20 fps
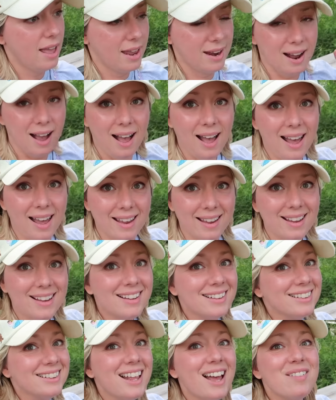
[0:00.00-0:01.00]
And I
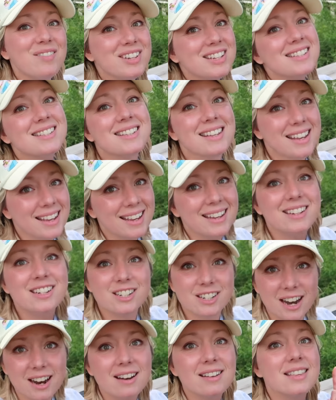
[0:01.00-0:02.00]
love to see and
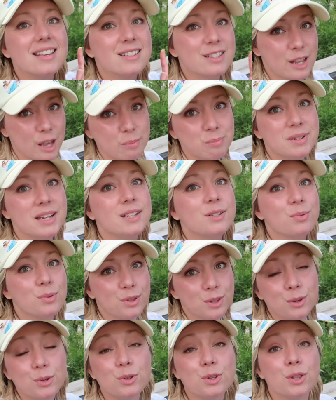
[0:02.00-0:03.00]
share these updates
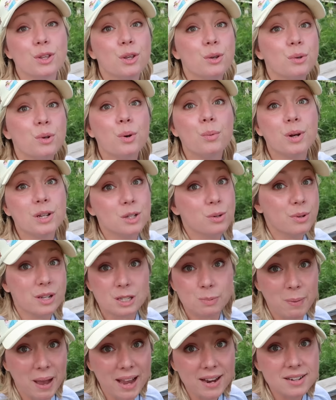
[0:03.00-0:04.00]
with you so that you know what to
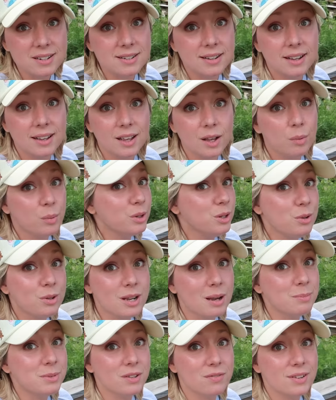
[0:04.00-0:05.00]
expect when you
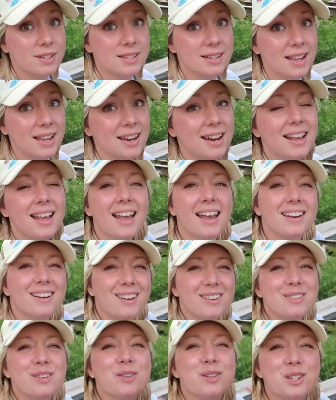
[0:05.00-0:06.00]
come to visit. And
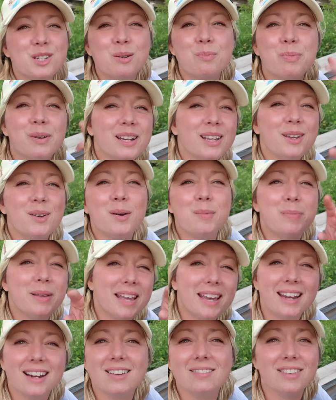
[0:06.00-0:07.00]
also just to bring you a
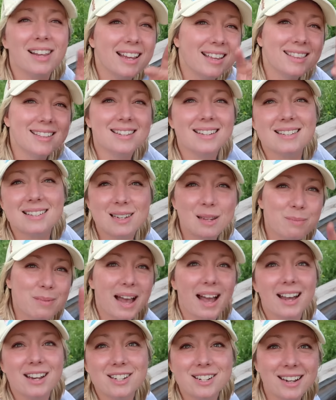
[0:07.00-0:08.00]
bit of like the Disney
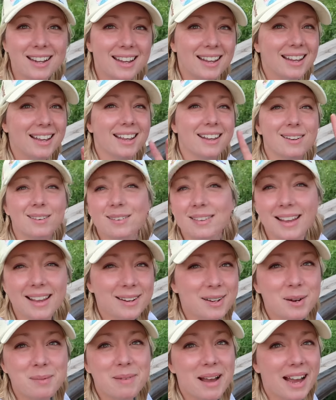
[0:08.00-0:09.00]
magic and
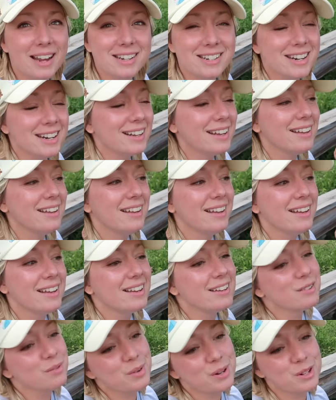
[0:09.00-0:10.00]
Orlando magic
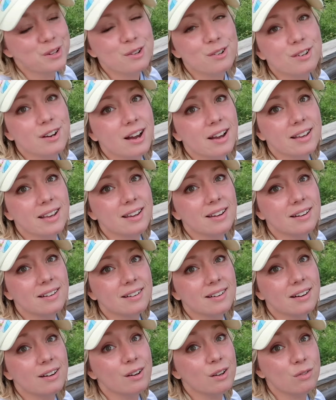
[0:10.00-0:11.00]
when you're not
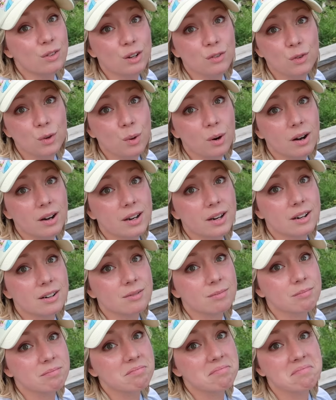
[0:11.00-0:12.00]
here, or even if you are
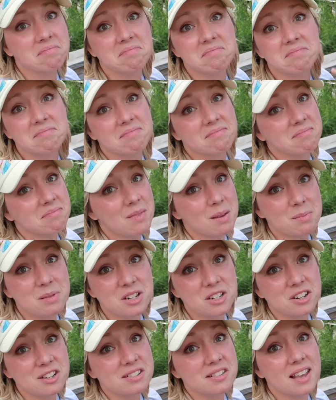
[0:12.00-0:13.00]
here. Maybe
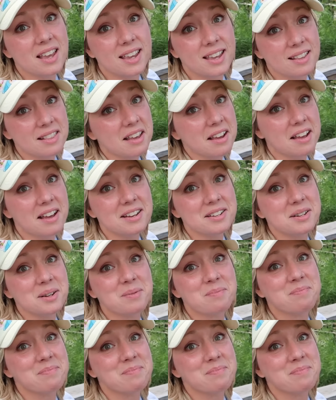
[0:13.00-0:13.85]
you just like it like I do.